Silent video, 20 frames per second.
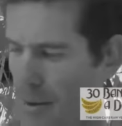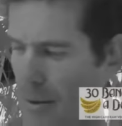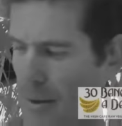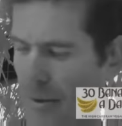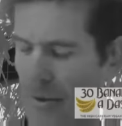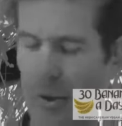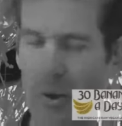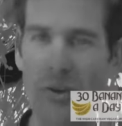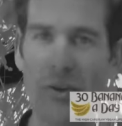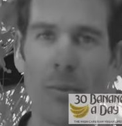
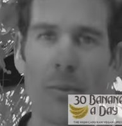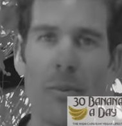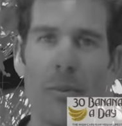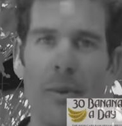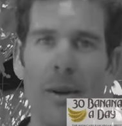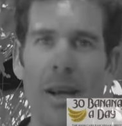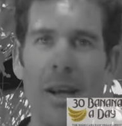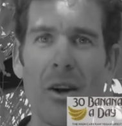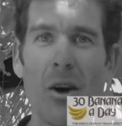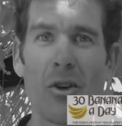So
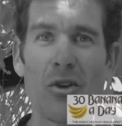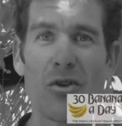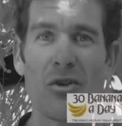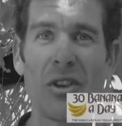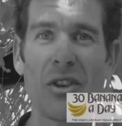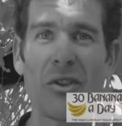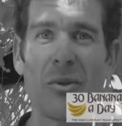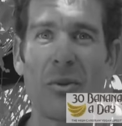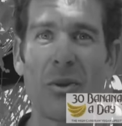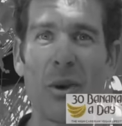he
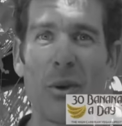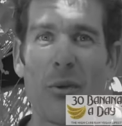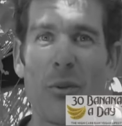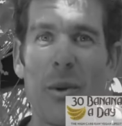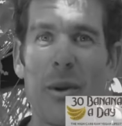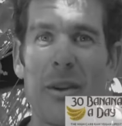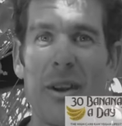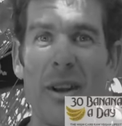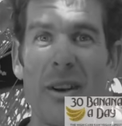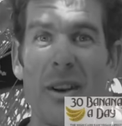contradicts himself a
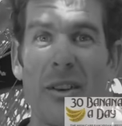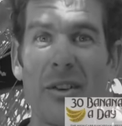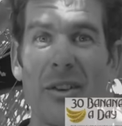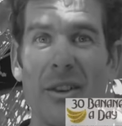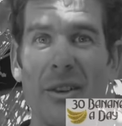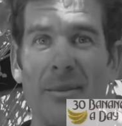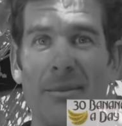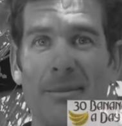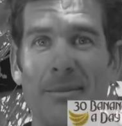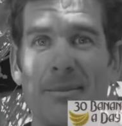bit there, doesn't
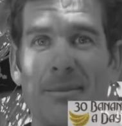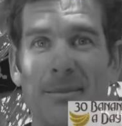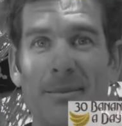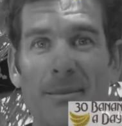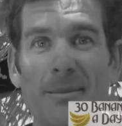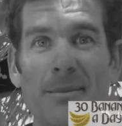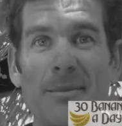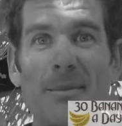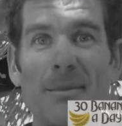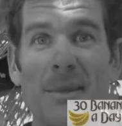he?
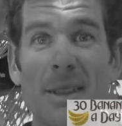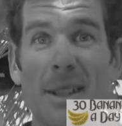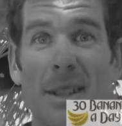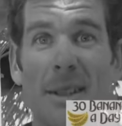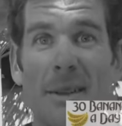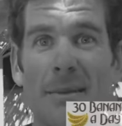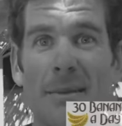Yeah.